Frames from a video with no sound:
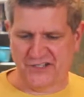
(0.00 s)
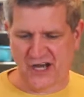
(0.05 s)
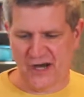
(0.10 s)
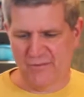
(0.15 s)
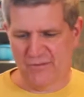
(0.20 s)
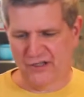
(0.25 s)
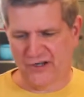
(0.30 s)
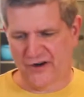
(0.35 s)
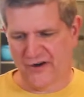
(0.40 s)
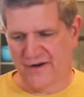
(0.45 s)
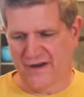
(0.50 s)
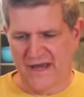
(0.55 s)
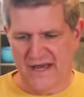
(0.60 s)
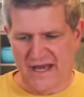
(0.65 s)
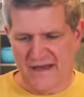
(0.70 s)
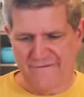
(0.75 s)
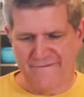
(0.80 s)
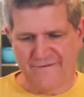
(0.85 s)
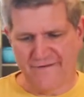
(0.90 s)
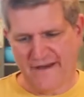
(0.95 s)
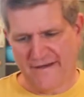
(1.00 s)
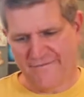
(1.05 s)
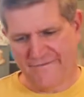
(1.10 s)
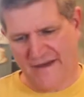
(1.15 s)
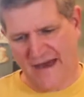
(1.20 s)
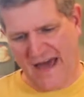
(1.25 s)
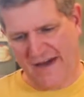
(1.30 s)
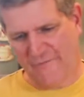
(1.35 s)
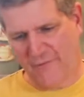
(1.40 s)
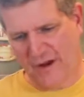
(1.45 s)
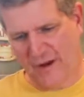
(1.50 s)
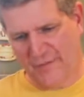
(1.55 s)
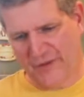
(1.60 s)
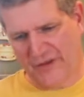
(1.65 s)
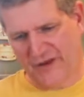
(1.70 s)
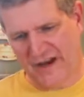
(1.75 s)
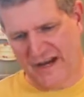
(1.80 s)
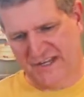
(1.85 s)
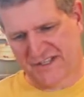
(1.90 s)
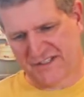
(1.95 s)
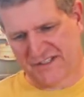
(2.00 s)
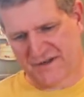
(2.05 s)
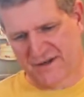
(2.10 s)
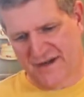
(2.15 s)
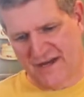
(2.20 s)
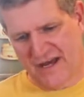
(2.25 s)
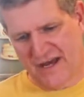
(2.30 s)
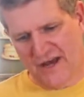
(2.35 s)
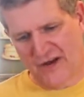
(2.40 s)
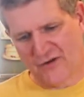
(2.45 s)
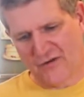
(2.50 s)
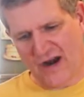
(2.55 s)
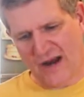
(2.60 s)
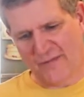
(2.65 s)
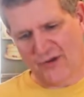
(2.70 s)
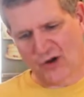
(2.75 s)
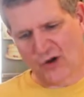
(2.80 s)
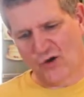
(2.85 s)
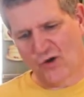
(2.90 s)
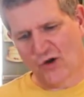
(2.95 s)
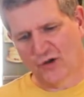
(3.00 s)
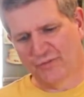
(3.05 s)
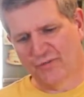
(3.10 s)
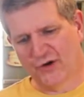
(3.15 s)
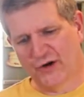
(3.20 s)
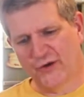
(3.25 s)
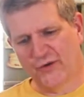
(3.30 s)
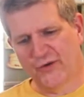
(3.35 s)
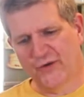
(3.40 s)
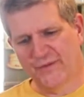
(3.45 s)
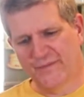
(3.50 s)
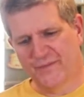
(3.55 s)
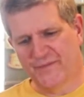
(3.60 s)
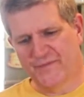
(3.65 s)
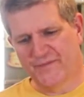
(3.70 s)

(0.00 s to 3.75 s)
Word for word: tumbler, halfway up with ice, grab your cold brew,